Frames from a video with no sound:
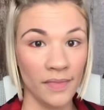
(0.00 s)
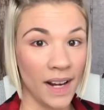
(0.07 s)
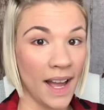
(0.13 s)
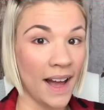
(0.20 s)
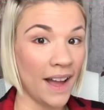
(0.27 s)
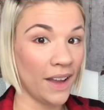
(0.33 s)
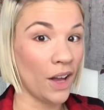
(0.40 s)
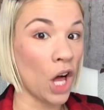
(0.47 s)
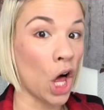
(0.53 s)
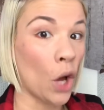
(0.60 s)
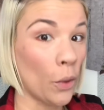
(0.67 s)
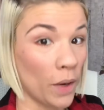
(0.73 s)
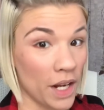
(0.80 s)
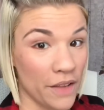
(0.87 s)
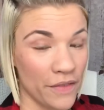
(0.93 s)
I
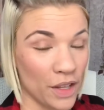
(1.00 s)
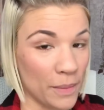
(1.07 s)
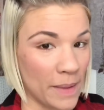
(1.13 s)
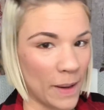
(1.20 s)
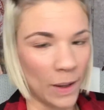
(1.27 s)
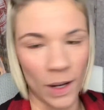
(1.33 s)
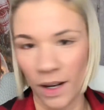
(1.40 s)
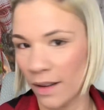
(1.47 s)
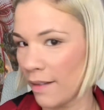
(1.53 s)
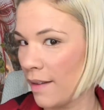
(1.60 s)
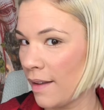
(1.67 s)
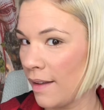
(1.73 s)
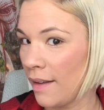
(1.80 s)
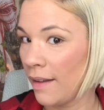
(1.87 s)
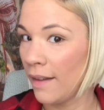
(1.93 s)
already feel better.
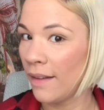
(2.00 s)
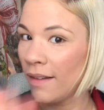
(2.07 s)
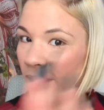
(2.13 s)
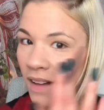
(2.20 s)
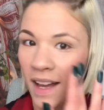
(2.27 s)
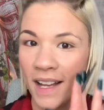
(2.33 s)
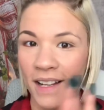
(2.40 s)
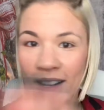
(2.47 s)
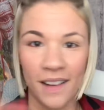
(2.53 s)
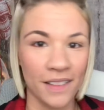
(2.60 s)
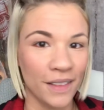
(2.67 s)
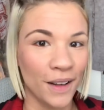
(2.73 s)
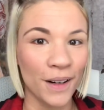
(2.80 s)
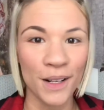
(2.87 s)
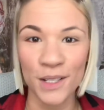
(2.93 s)

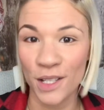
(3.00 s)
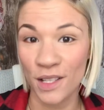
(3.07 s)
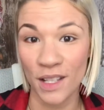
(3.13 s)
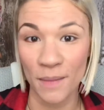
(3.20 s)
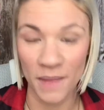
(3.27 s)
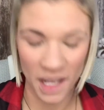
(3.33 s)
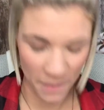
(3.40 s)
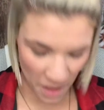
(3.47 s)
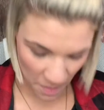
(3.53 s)
There is just something about